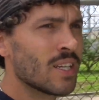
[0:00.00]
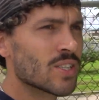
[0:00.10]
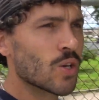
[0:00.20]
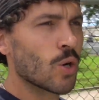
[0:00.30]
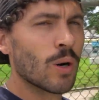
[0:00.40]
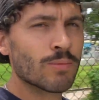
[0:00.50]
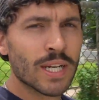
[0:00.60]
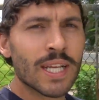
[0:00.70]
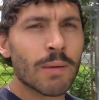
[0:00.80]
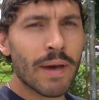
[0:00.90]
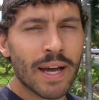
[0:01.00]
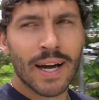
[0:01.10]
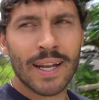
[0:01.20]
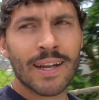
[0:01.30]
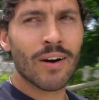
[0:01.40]
so I'm trying to get back
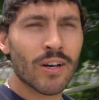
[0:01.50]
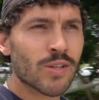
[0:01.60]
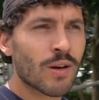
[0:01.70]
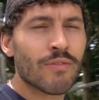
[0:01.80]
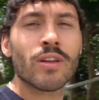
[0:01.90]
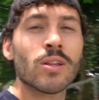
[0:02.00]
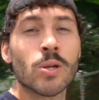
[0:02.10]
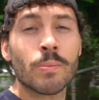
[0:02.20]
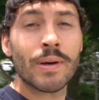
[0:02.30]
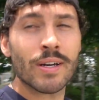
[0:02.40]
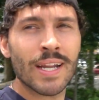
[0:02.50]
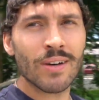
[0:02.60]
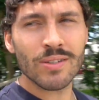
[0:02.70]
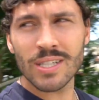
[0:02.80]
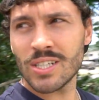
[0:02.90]
on it. Also, I feel a little bit
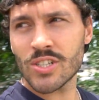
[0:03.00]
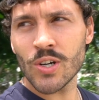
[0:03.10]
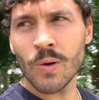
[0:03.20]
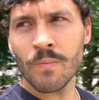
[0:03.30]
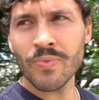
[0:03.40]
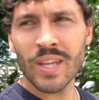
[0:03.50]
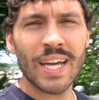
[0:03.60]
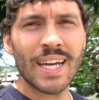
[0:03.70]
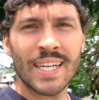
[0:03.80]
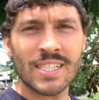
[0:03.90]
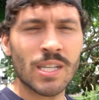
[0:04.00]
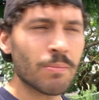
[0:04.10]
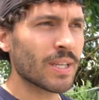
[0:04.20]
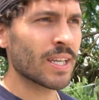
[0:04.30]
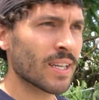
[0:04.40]
unhealthy, so it is
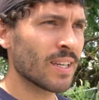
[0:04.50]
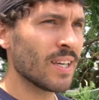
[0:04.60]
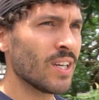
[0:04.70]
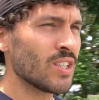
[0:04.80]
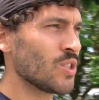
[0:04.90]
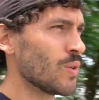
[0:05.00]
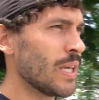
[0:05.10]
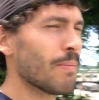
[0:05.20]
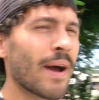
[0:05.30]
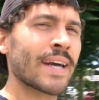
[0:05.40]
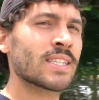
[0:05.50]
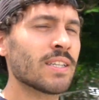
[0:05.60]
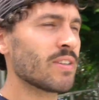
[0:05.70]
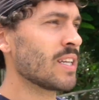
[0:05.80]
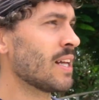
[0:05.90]
something to keep my
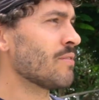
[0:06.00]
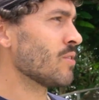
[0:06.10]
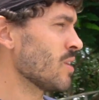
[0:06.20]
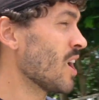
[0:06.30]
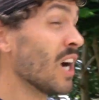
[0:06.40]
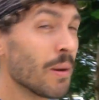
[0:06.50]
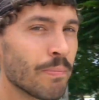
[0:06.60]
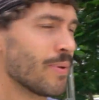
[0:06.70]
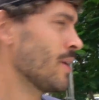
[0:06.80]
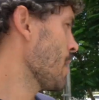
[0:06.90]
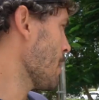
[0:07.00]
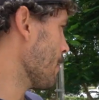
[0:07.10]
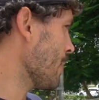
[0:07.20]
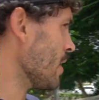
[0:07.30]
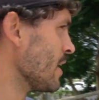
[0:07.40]
activity level up.
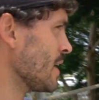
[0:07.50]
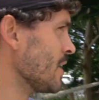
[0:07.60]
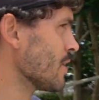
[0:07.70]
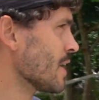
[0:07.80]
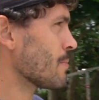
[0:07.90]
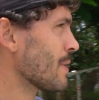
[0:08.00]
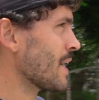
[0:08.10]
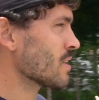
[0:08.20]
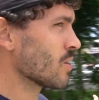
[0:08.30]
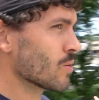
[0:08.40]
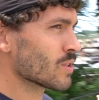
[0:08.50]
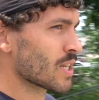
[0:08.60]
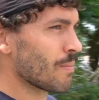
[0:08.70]
But here I am at the local skate